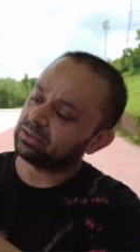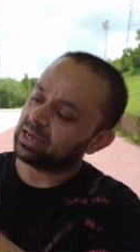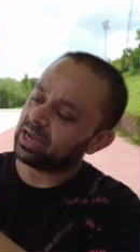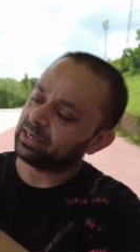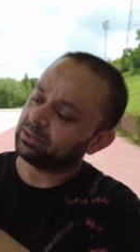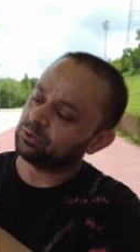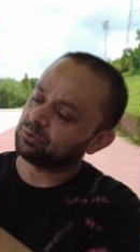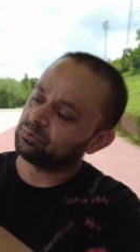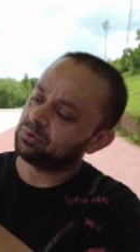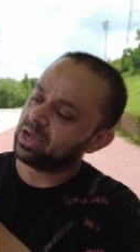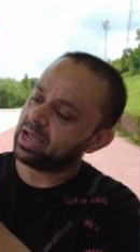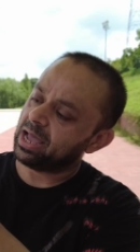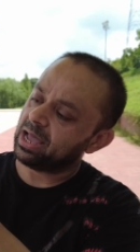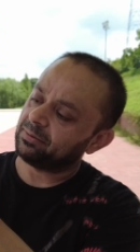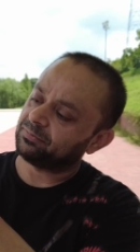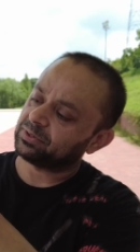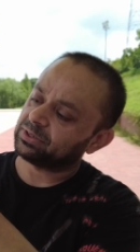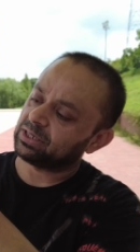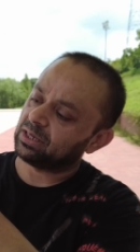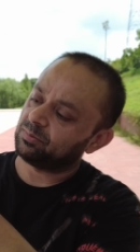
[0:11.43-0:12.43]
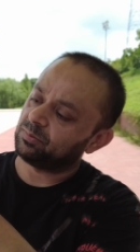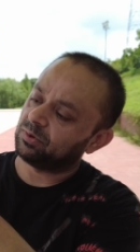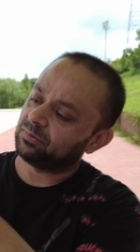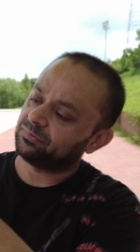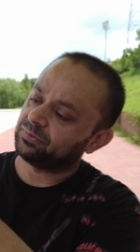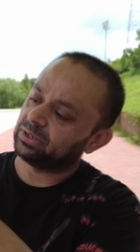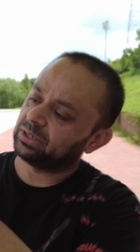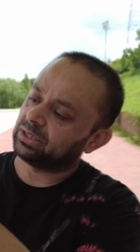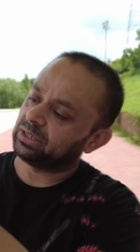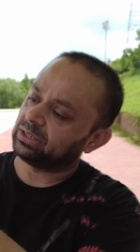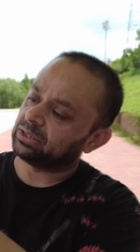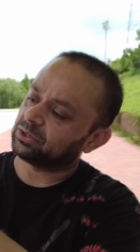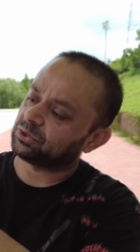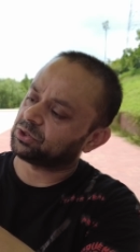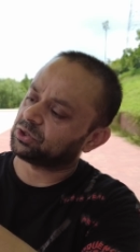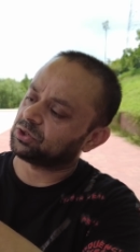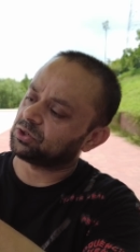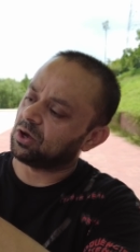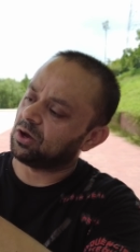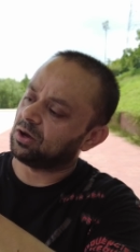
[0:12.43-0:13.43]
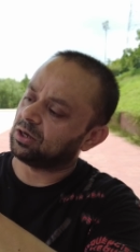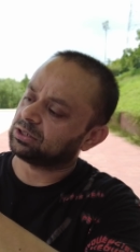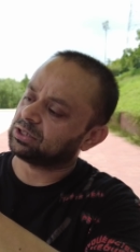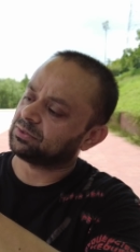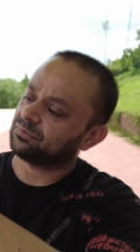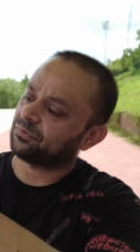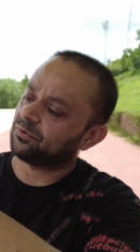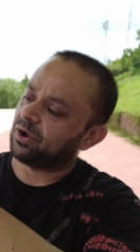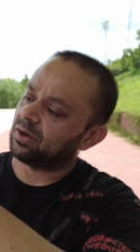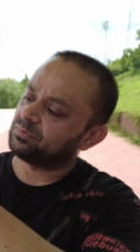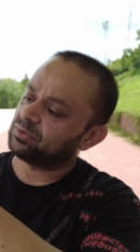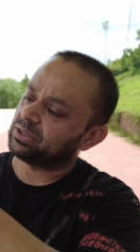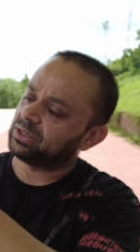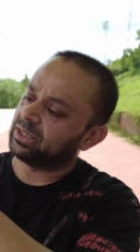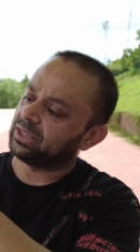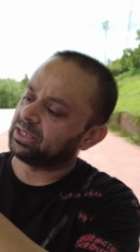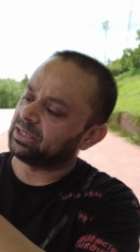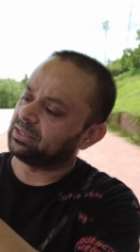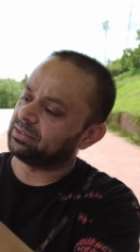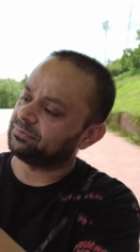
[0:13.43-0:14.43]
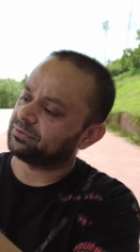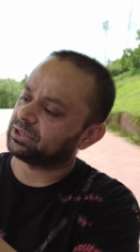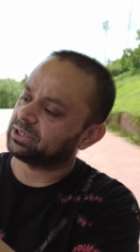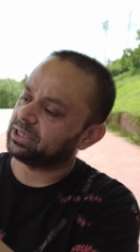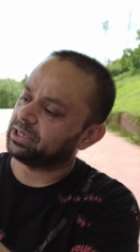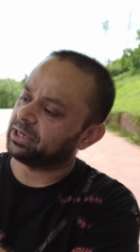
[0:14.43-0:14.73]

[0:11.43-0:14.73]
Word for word: I do have some of the sauce from the leaves